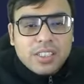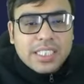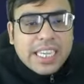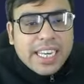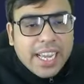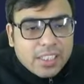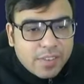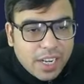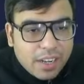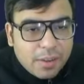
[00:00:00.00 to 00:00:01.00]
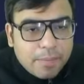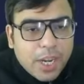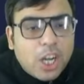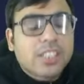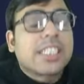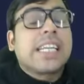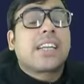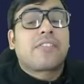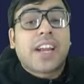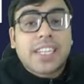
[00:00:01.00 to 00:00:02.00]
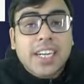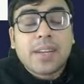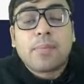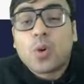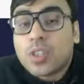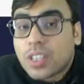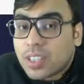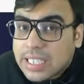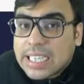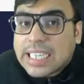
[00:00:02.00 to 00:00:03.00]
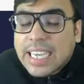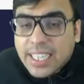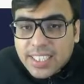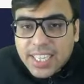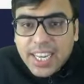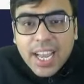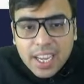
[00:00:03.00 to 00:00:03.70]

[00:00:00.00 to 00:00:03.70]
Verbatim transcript: Syria as well because it affected both Turkey and Syria.